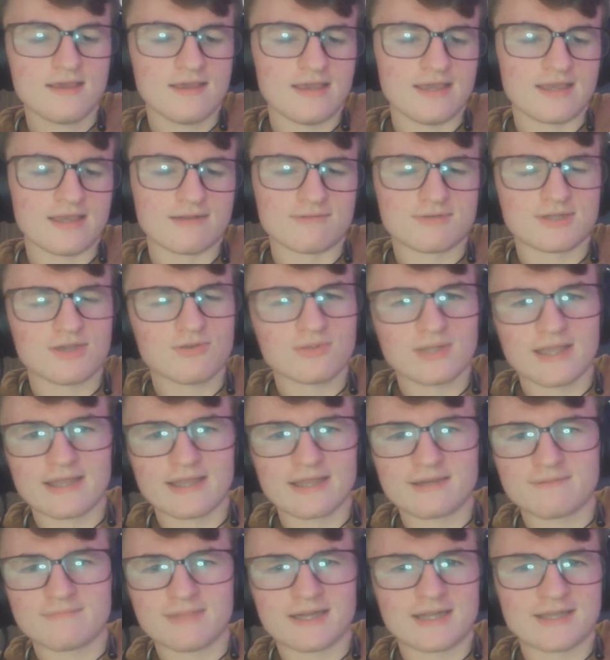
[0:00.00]
and don't
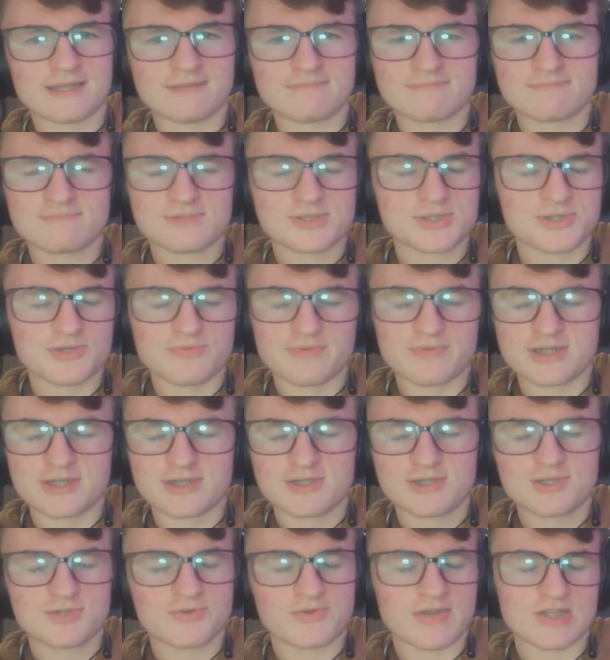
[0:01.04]
let any stupid
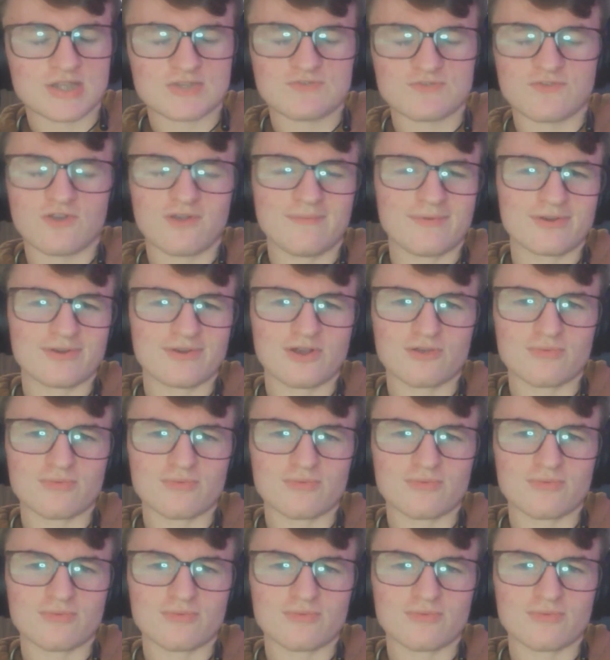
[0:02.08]
transphobe or